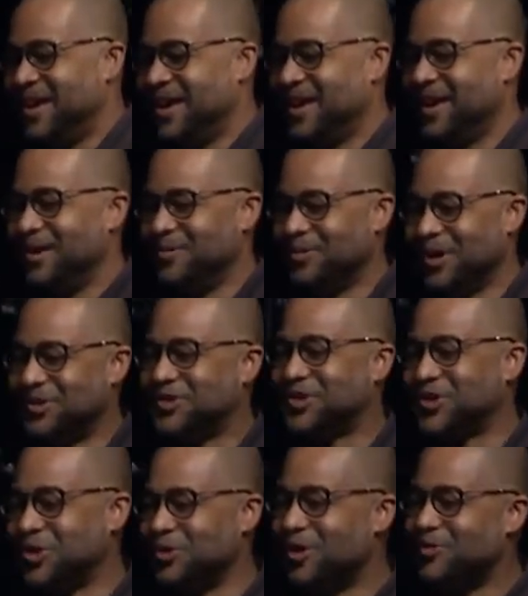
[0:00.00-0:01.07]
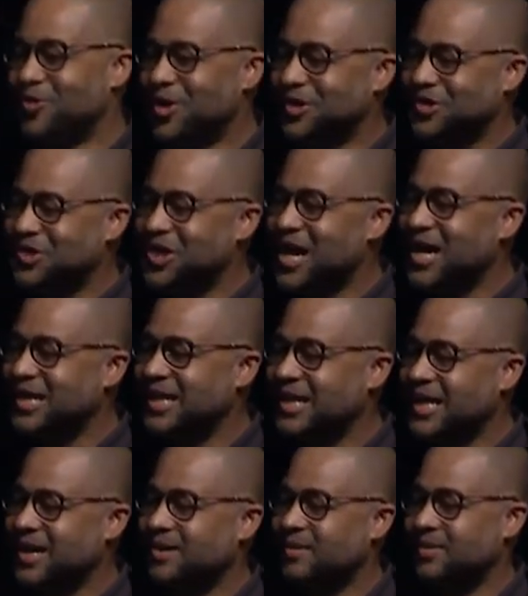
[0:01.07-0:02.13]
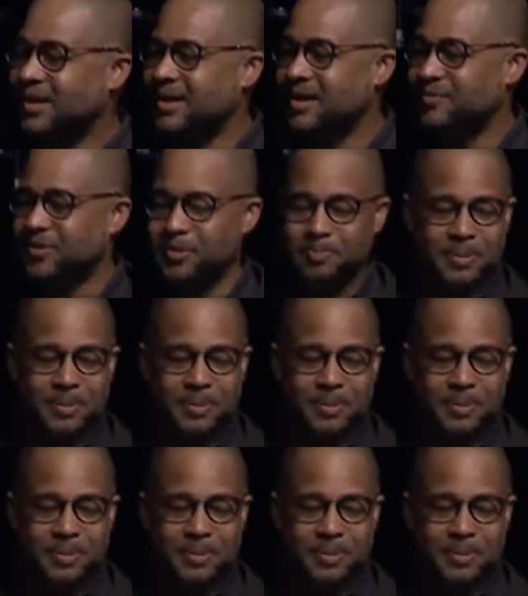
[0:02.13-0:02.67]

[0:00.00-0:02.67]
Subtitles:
And what's true of once chocolate-covered